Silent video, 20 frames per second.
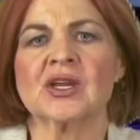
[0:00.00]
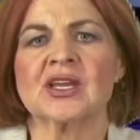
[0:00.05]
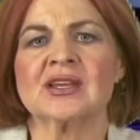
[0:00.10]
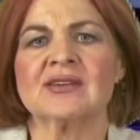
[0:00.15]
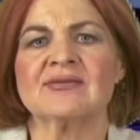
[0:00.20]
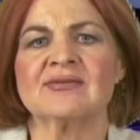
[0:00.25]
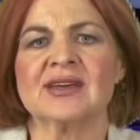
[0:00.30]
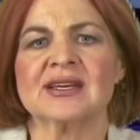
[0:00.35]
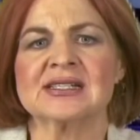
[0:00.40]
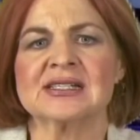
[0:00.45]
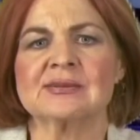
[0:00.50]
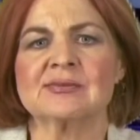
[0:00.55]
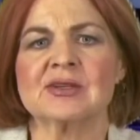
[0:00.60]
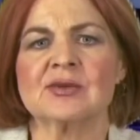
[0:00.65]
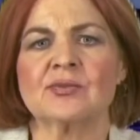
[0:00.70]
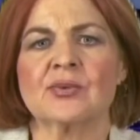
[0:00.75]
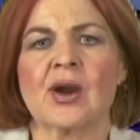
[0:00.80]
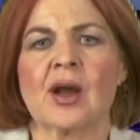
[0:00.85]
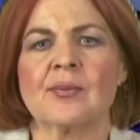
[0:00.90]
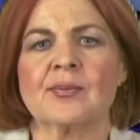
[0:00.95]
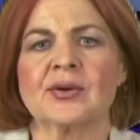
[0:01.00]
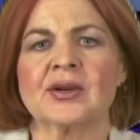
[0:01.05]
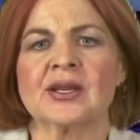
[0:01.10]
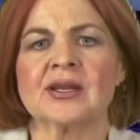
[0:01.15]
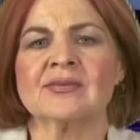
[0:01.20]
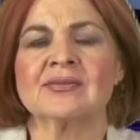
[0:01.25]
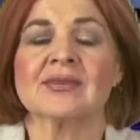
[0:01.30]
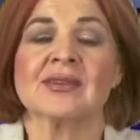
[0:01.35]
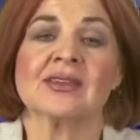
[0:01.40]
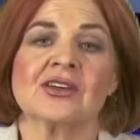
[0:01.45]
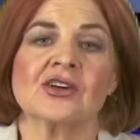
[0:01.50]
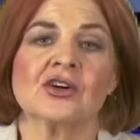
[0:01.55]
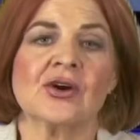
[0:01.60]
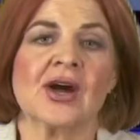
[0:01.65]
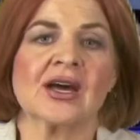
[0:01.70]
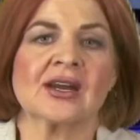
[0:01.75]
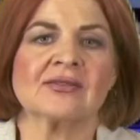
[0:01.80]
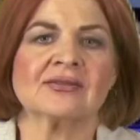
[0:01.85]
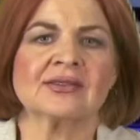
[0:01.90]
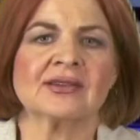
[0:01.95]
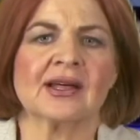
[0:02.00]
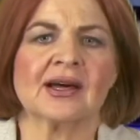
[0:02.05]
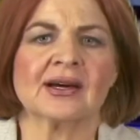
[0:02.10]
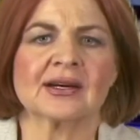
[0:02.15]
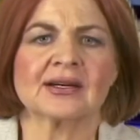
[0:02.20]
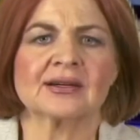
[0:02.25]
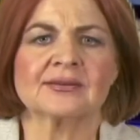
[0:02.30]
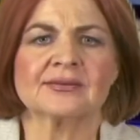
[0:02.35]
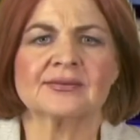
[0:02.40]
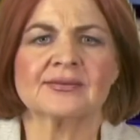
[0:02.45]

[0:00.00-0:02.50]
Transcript: investment property, you're out of luck.